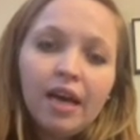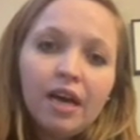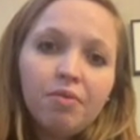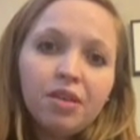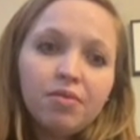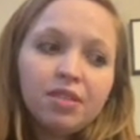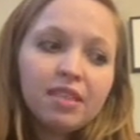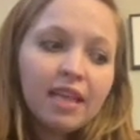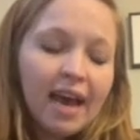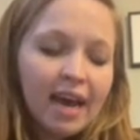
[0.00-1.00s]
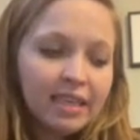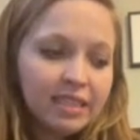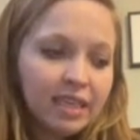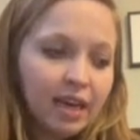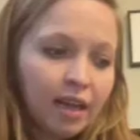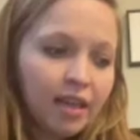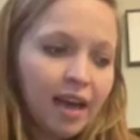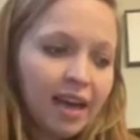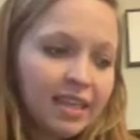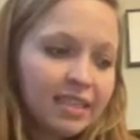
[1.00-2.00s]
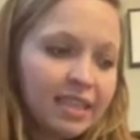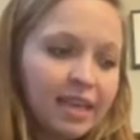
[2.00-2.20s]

We used that a lot.